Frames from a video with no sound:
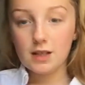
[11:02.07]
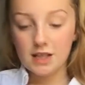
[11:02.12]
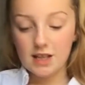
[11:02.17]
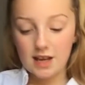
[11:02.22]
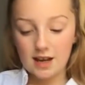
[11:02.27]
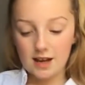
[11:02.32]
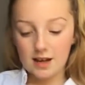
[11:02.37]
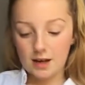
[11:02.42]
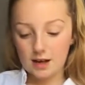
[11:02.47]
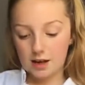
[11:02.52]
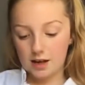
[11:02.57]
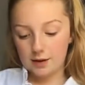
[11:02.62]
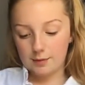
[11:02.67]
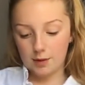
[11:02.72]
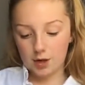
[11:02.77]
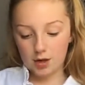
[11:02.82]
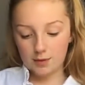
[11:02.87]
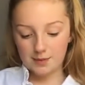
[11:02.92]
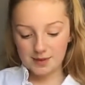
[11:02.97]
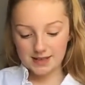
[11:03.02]
Yeah,
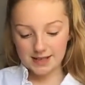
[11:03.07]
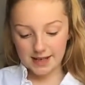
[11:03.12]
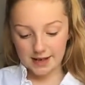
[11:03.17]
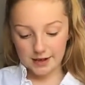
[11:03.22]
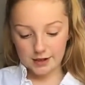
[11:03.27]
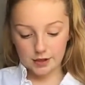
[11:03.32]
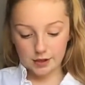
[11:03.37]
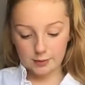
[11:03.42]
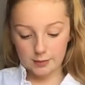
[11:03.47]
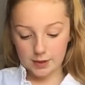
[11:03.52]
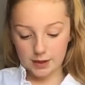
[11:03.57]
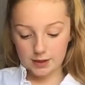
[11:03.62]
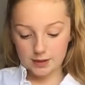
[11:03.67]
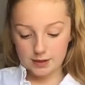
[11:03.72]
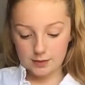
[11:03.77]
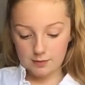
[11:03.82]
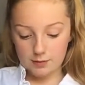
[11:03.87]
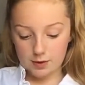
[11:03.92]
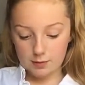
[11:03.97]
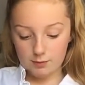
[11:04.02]
I'm hoping to get a new purse
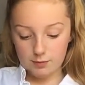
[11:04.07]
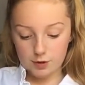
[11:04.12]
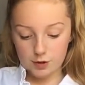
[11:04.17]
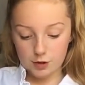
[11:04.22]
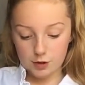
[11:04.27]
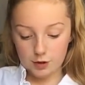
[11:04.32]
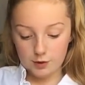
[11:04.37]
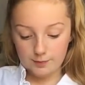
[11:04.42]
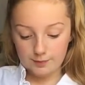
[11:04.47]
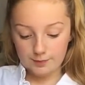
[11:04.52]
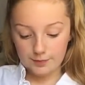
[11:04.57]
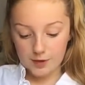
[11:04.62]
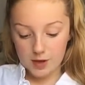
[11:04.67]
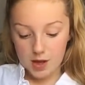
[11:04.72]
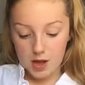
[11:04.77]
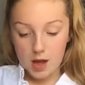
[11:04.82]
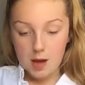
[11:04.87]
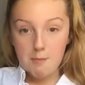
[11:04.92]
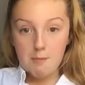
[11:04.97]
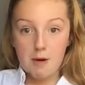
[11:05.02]
sometime soon,
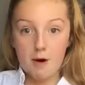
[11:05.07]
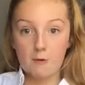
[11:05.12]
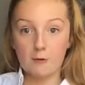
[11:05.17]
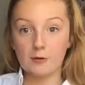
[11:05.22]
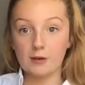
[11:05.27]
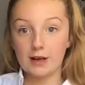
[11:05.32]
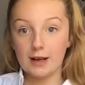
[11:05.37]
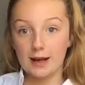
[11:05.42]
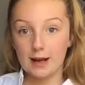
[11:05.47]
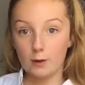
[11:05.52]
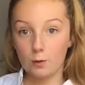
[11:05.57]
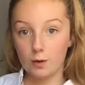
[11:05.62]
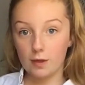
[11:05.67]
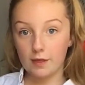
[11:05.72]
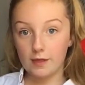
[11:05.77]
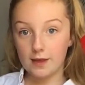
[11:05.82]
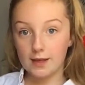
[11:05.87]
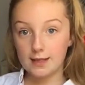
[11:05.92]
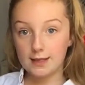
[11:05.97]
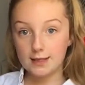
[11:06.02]
but for now,
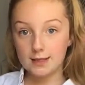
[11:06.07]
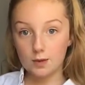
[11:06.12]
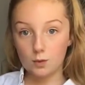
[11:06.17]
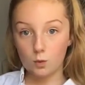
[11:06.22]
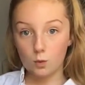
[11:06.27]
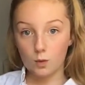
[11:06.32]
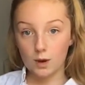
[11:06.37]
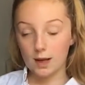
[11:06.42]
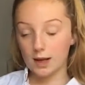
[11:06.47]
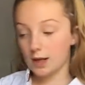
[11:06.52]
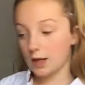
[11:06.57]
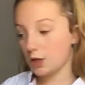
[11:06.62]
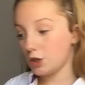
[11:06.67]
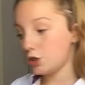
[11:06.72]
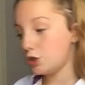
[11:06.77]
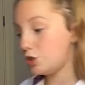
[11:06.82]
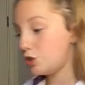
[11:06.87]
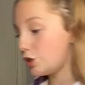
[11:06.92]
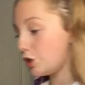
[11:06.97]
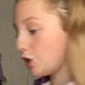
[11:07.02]
this will
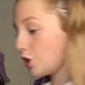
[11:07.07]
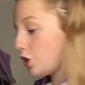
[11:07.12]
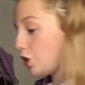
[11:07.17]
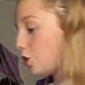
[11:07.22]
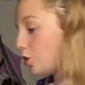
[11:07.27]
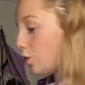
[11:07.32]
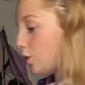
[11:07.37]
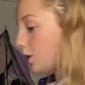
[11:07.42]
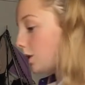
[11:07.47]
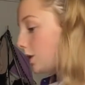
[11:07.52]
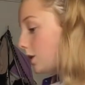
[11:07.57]
do.